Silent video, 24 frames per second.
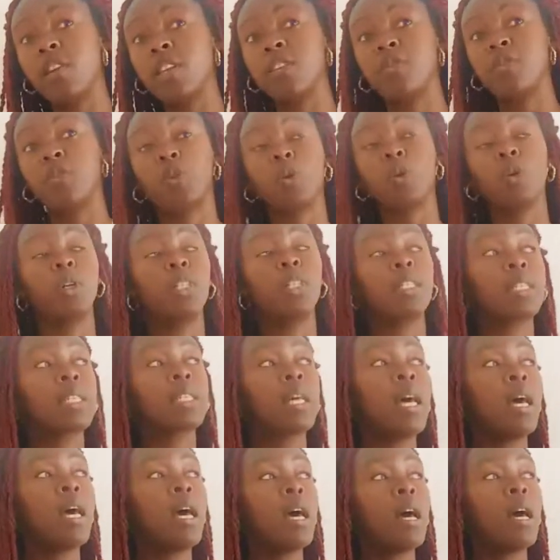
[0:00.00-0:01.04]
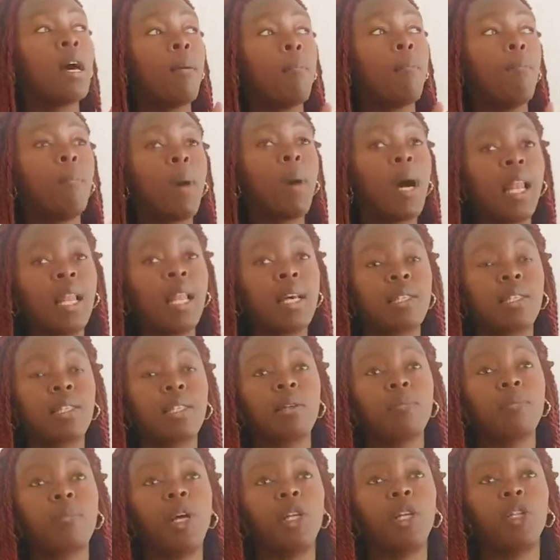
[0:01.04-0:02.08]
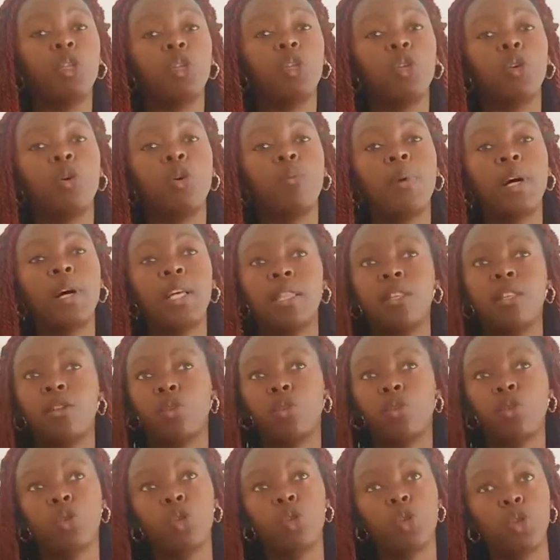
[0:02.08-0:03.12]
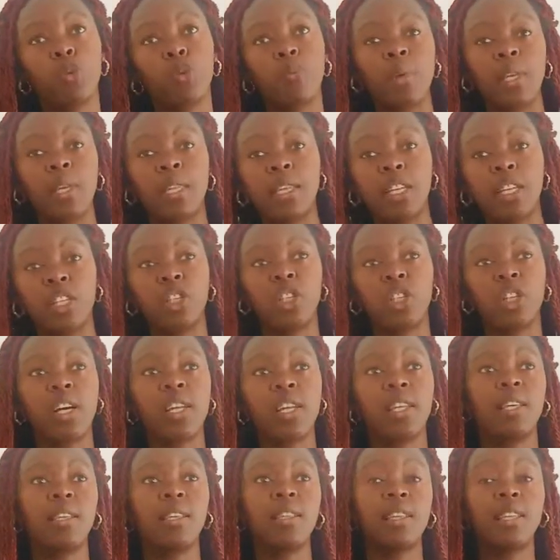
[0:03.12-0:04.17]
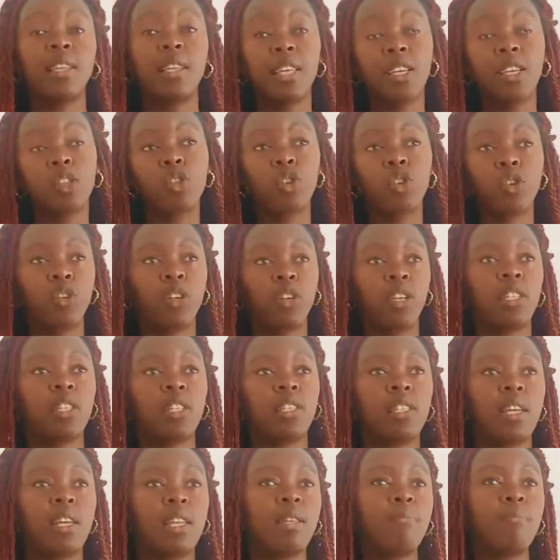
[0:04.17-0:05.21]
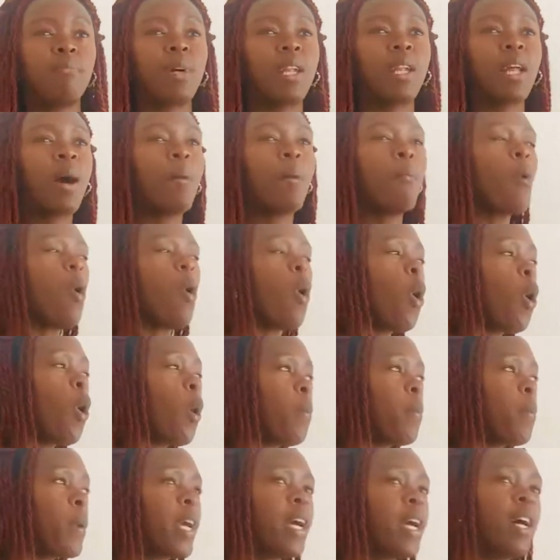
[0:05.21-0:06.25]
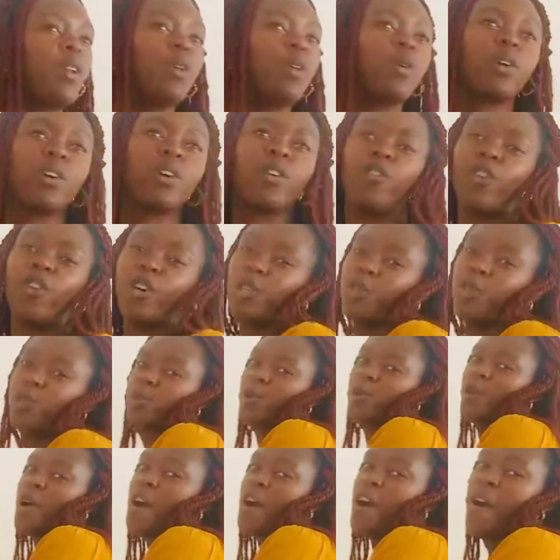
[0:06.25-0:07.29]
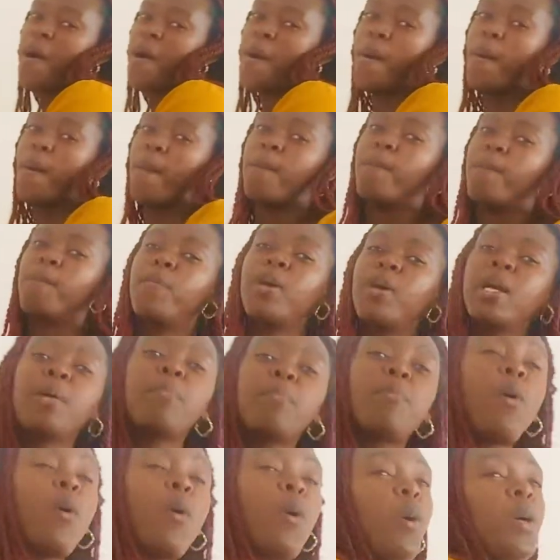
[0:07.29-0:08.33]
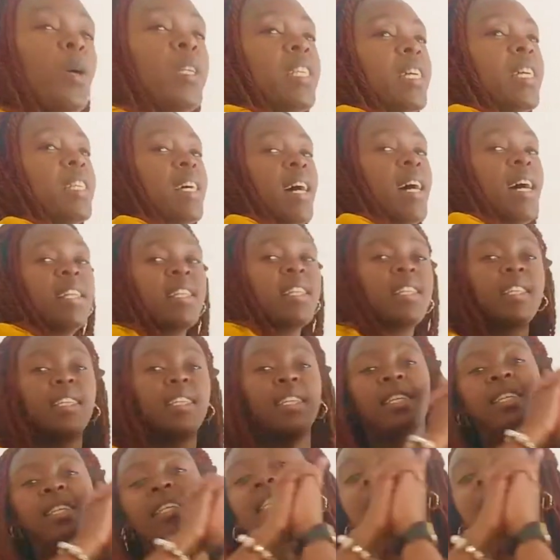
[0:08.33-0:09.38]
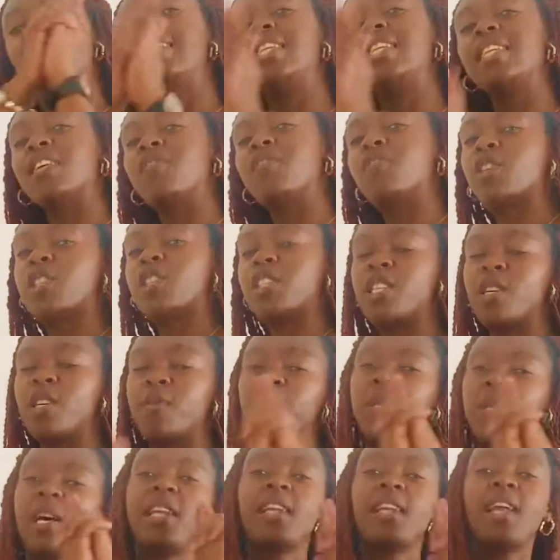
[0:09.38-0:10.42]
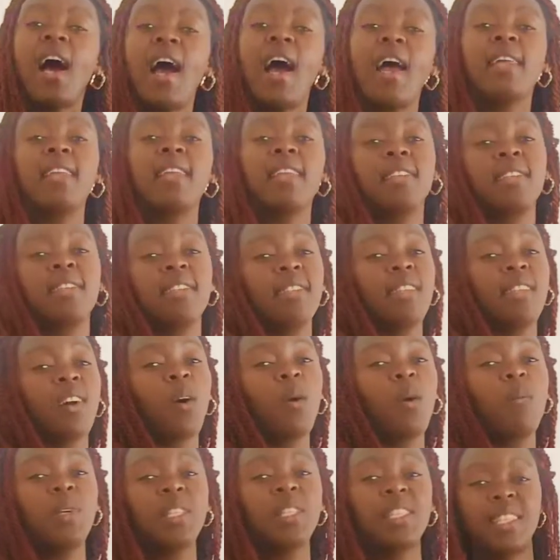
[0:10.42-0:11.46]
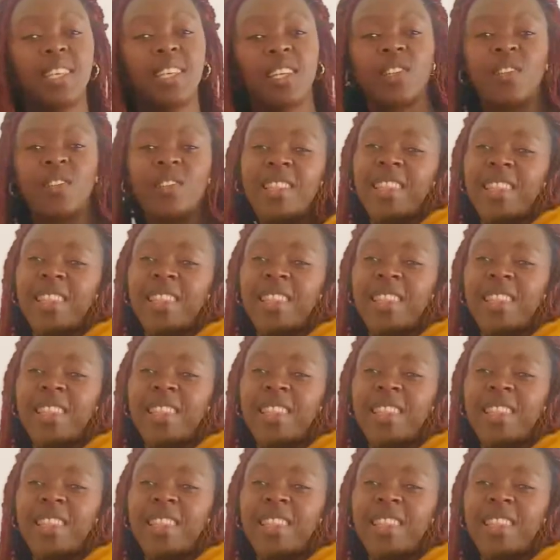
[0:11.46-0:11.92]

difficult balancing my job and the social media journey, the digital creative journey. But I'm hoping and looking forward to bring more content, and leave your tips and ideas in the comment section.